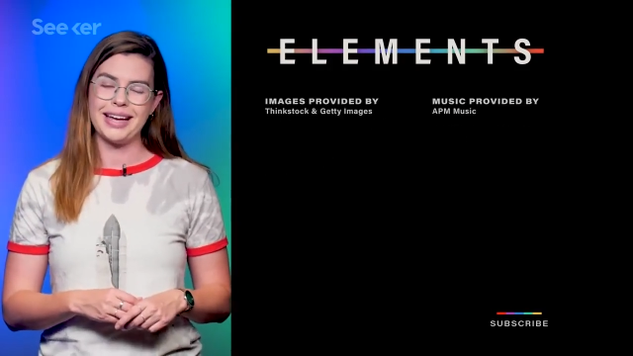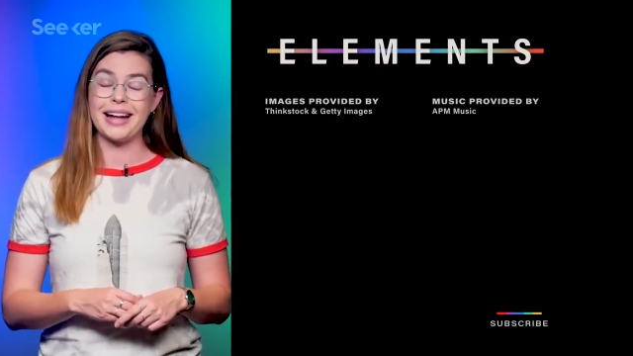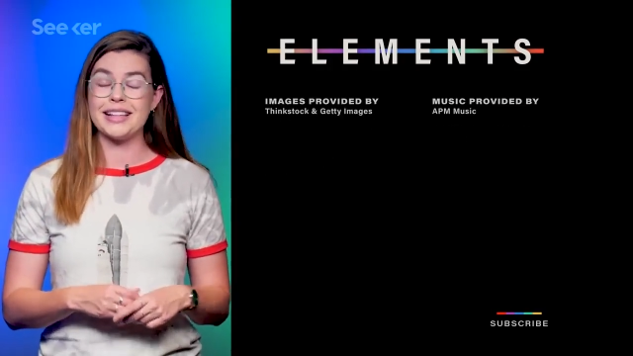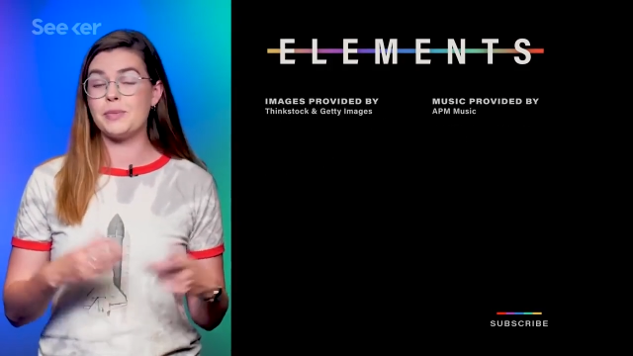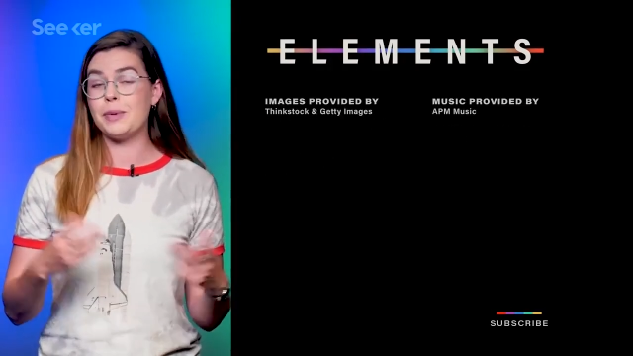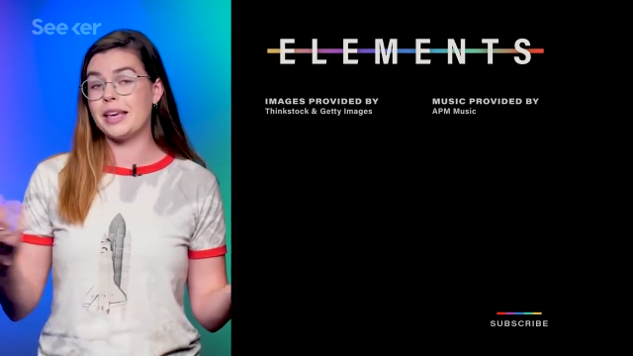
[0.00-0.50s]

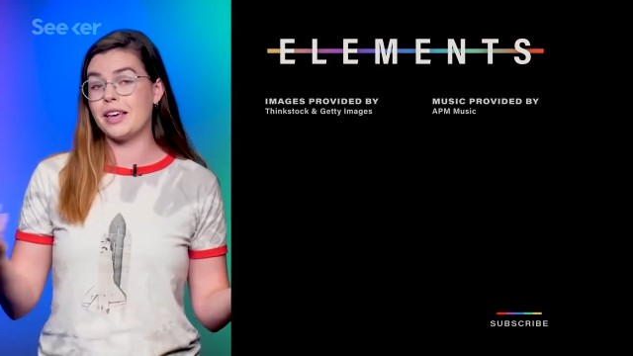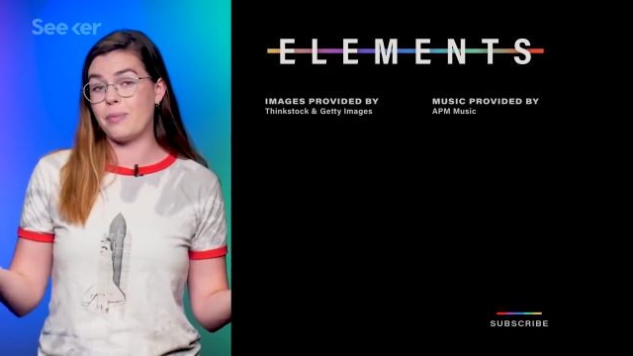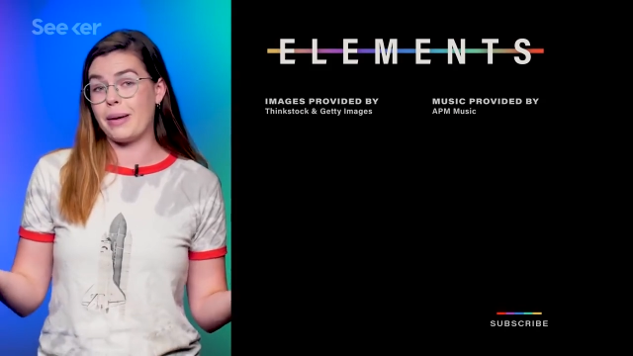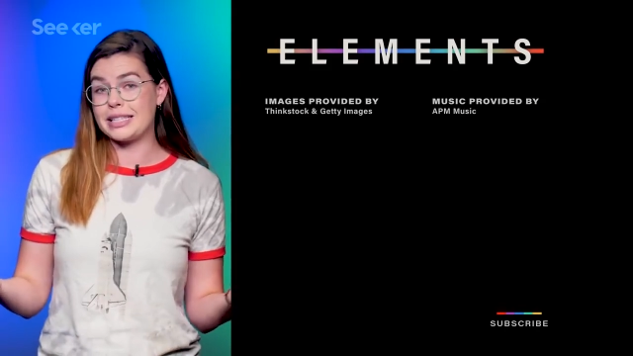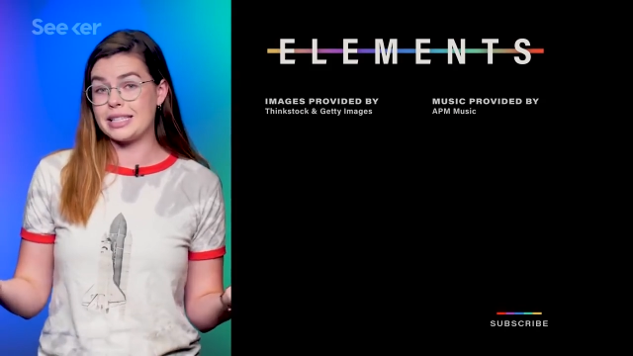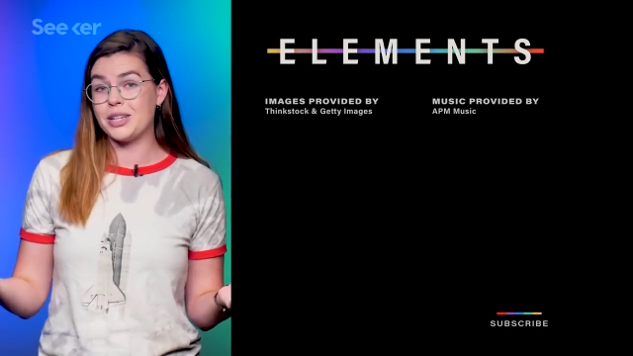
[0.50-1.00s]
And speaking
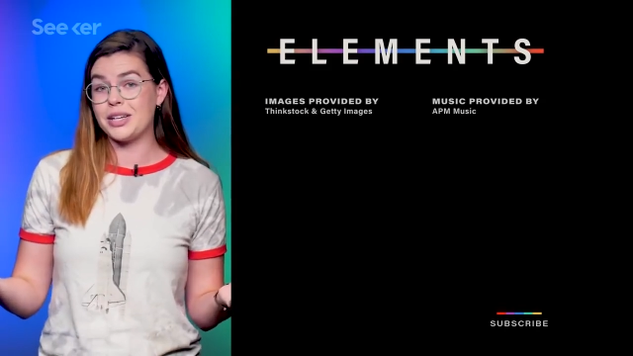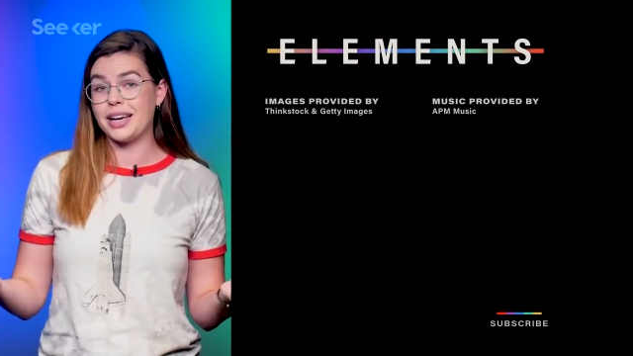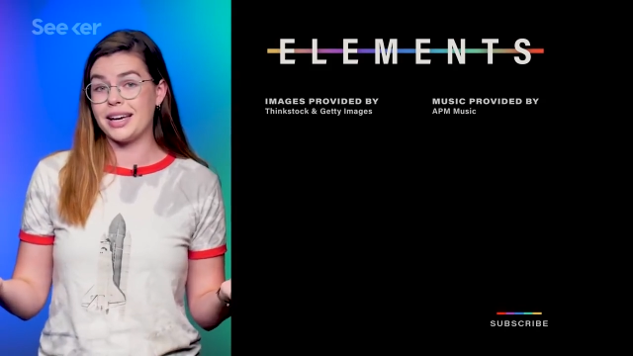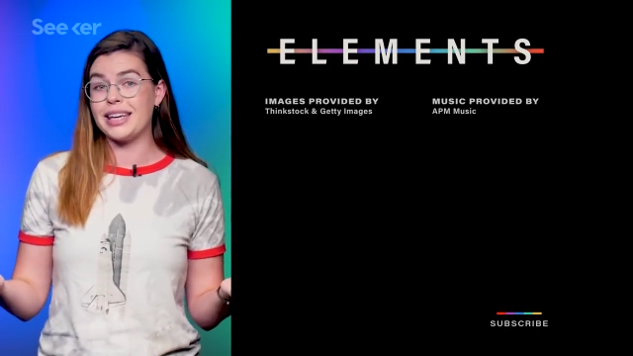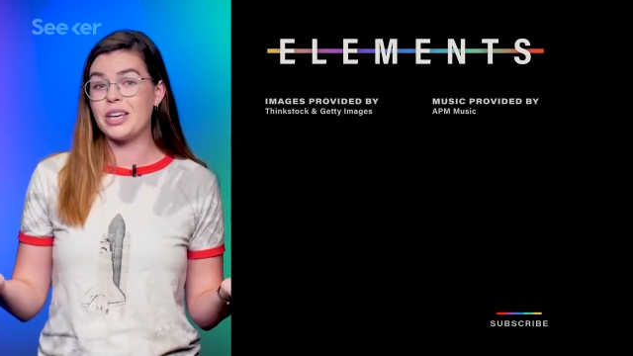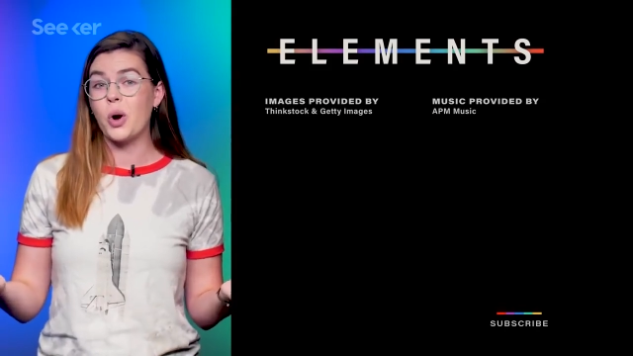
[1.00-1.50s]
of
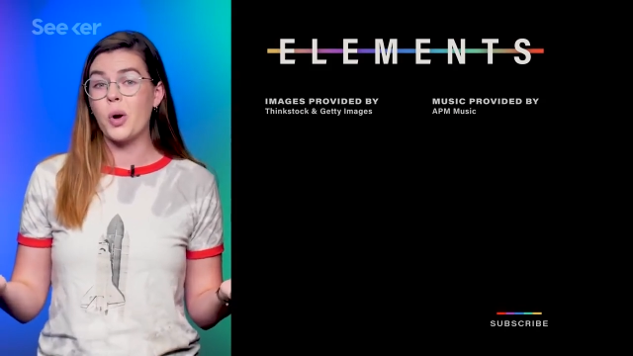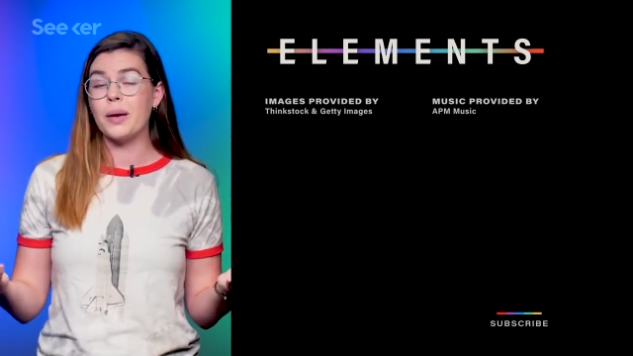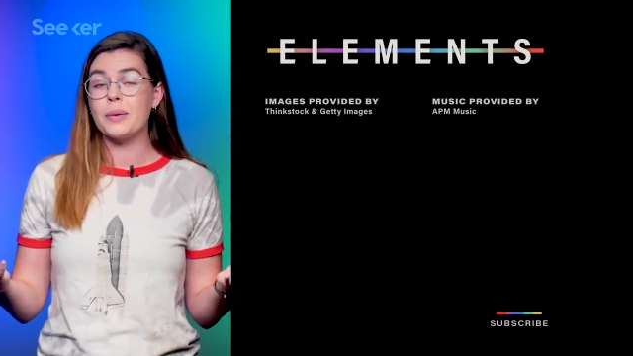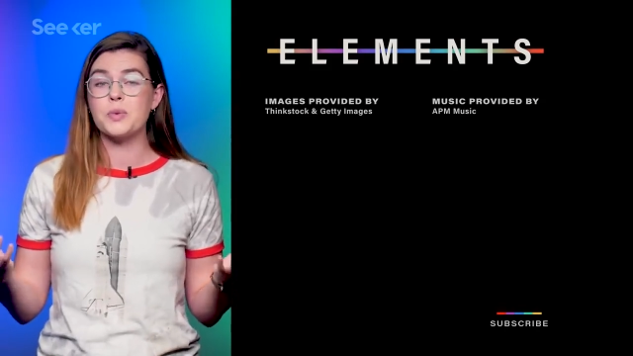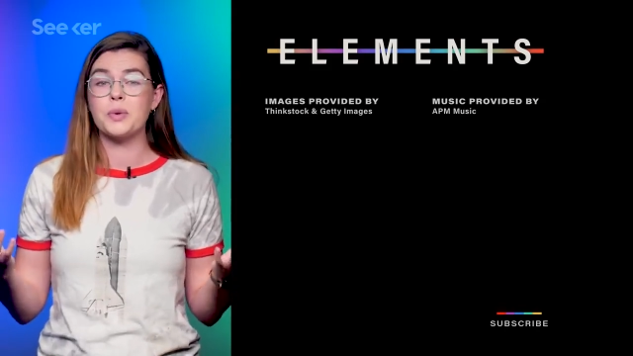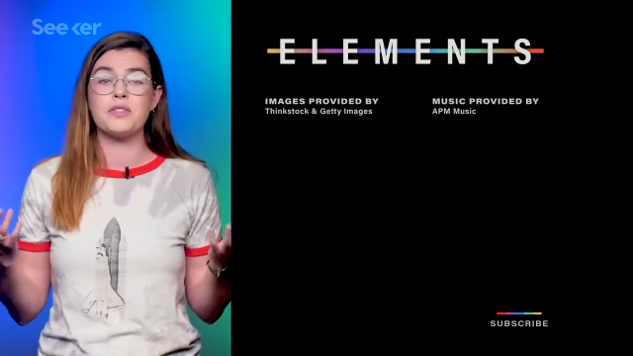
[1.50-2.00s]
bacteria, E.
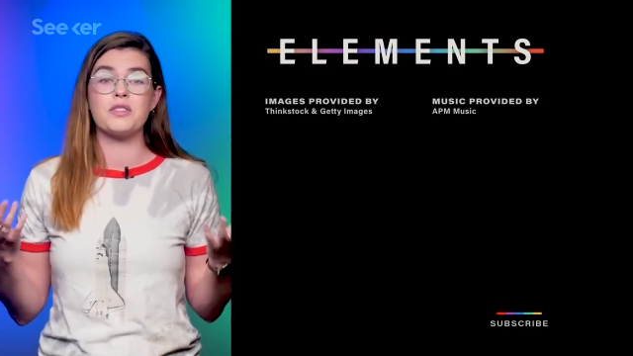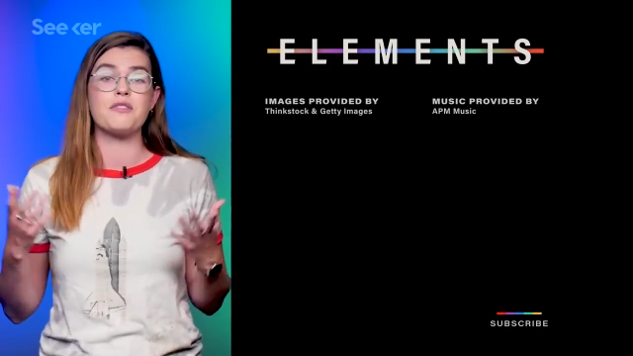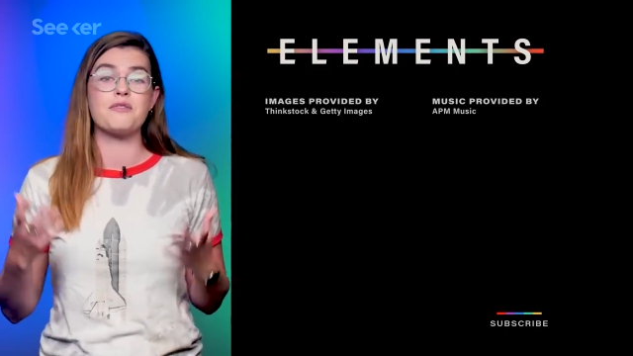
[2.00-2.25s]
coli was one of the